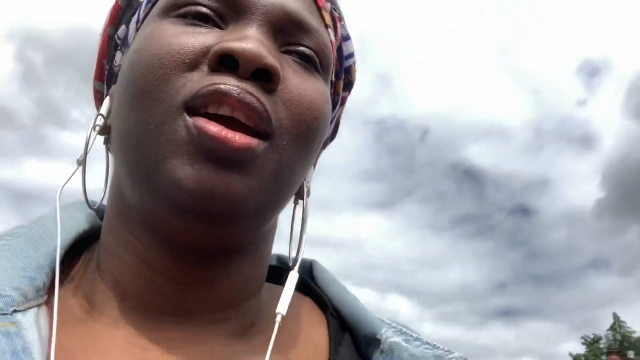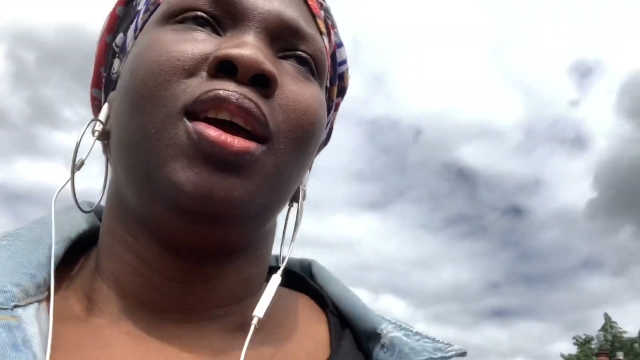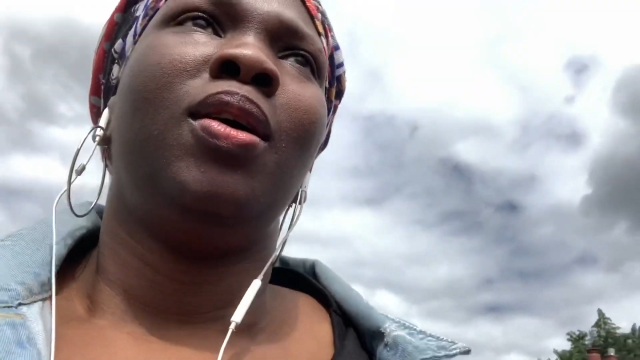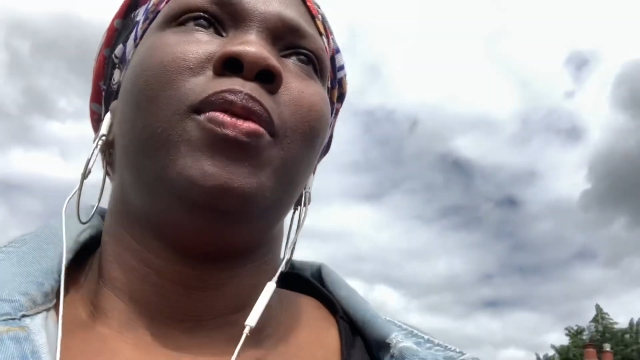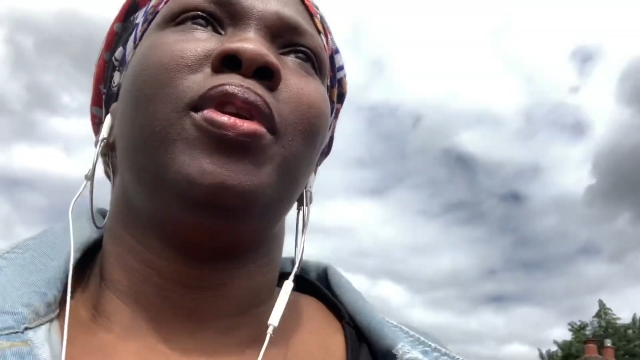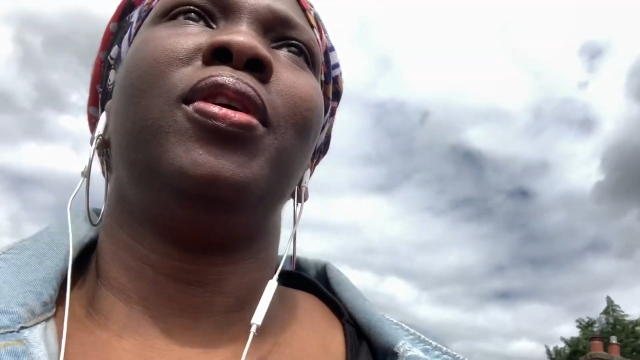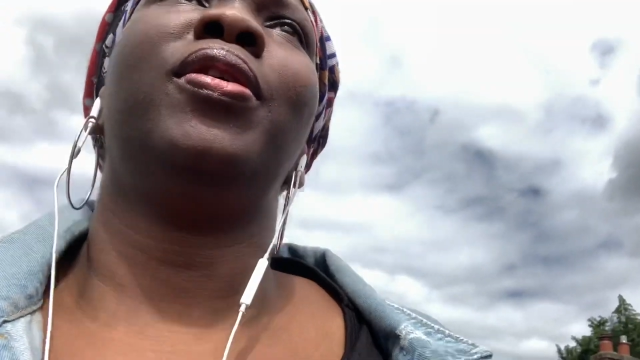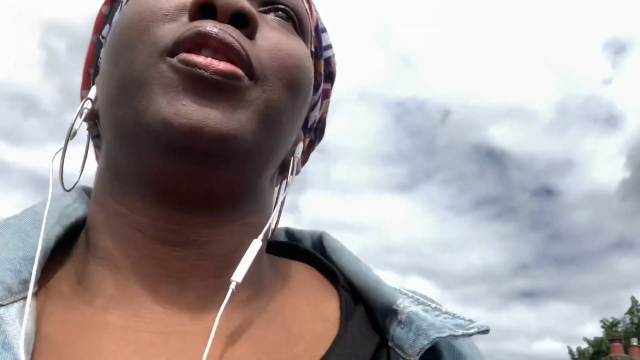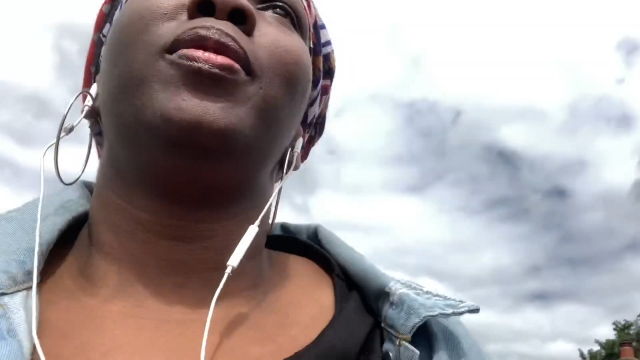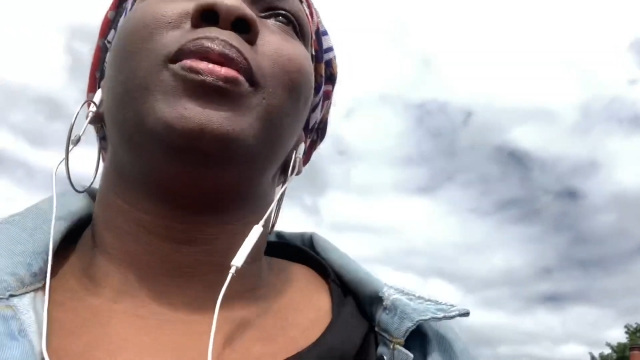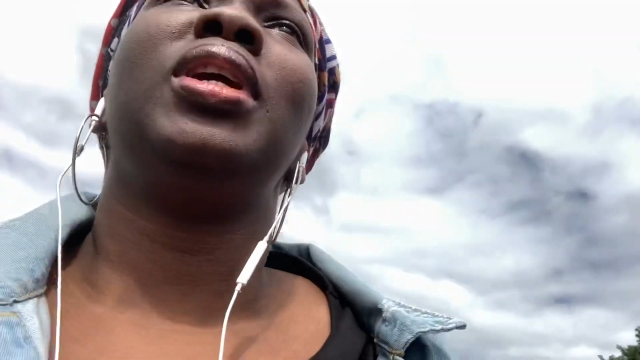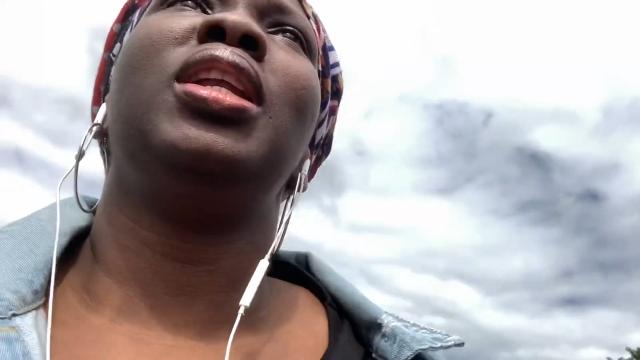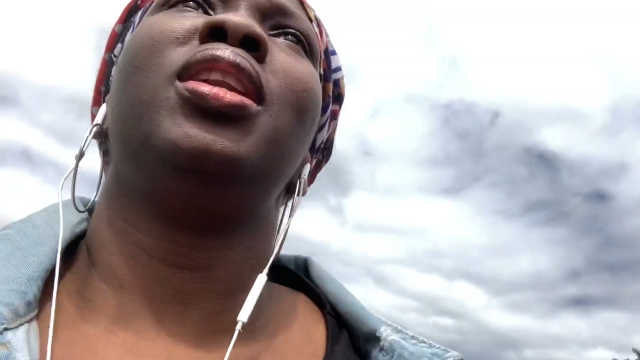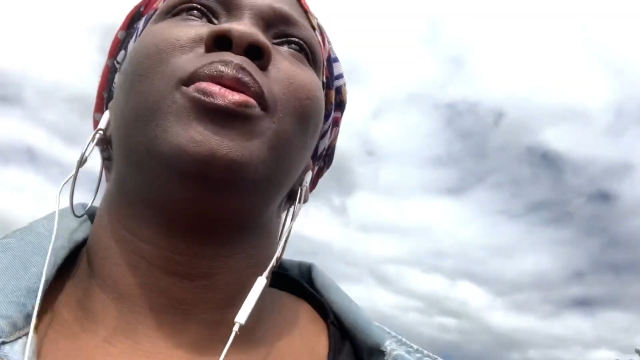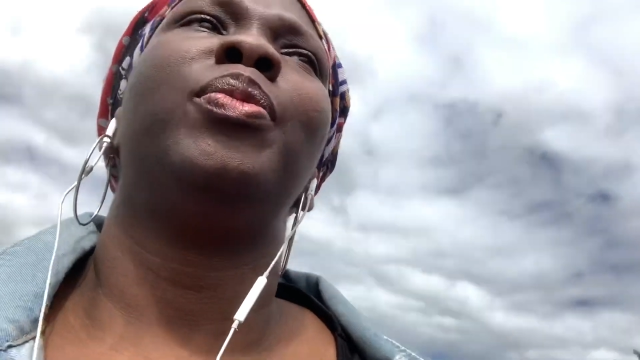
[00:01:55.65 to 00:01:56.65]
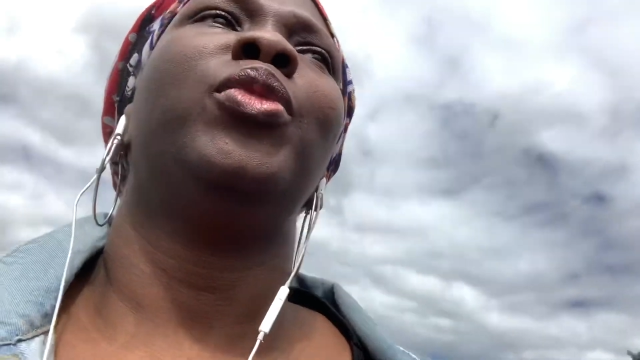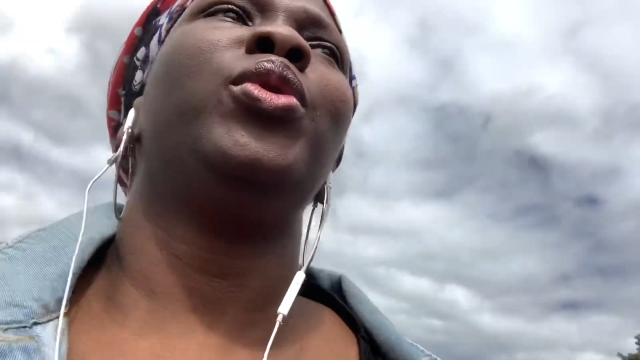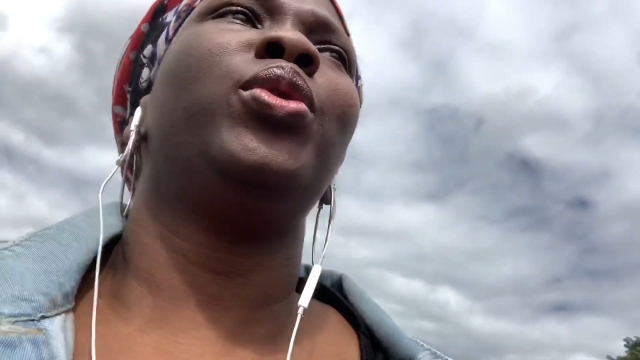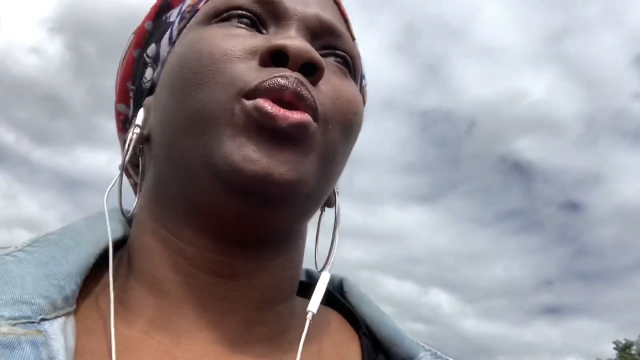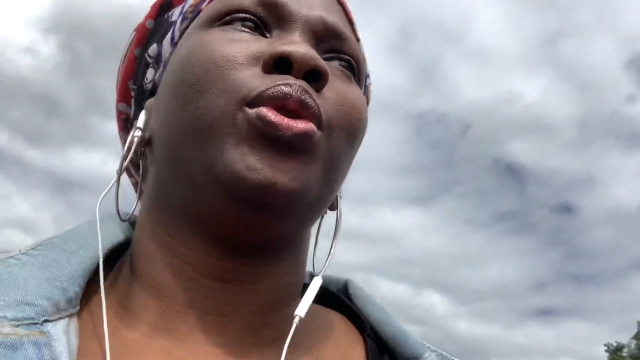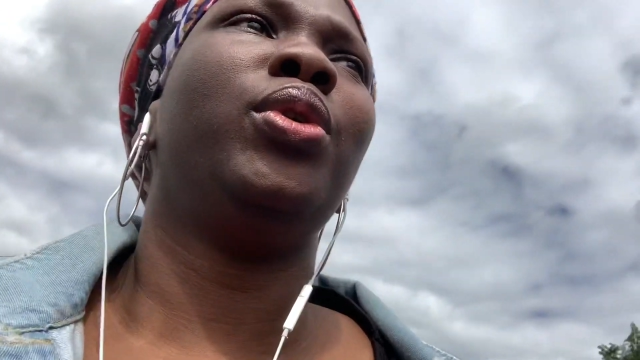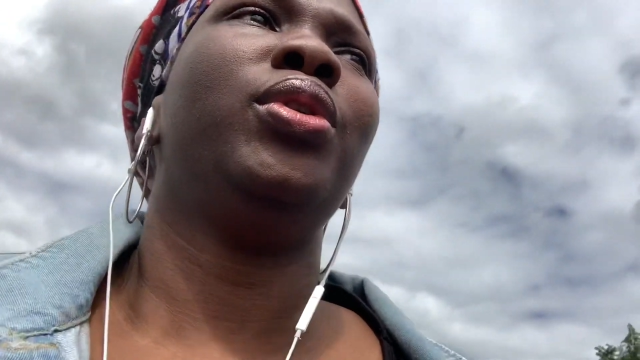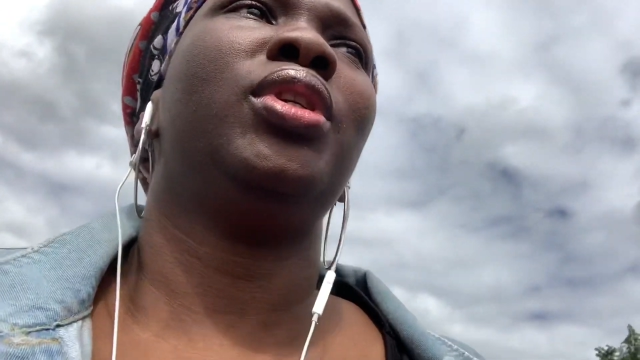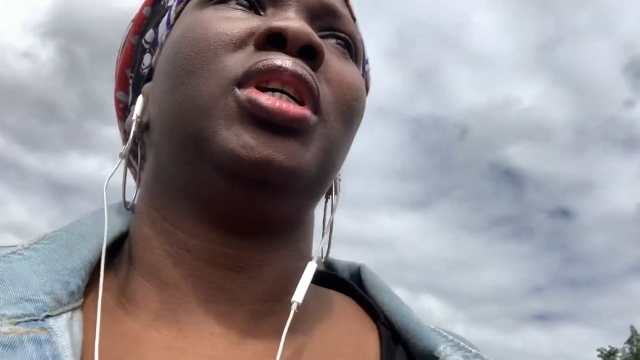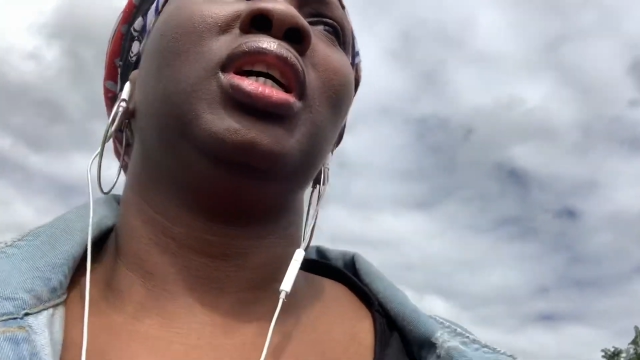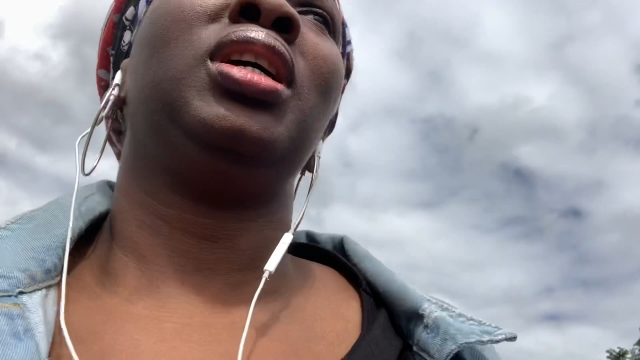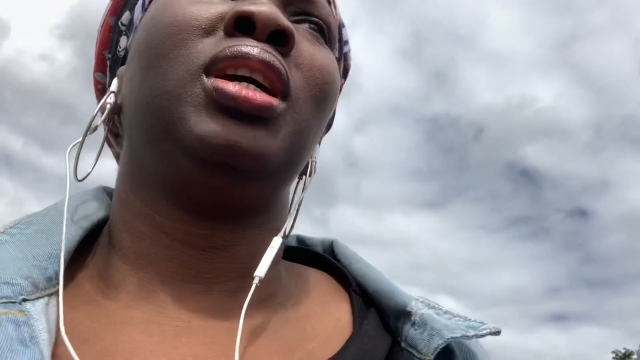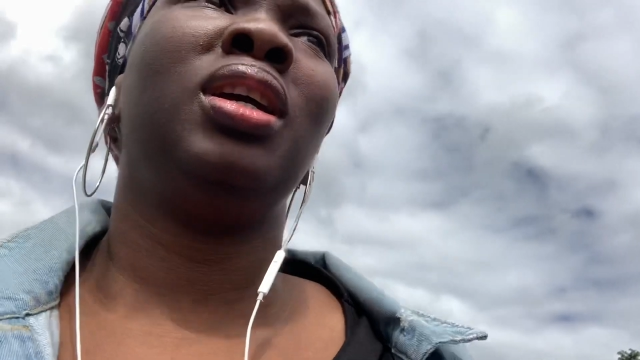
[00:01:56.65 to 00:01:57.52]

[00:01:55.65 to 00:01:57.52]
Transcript: we're not going to be in the mood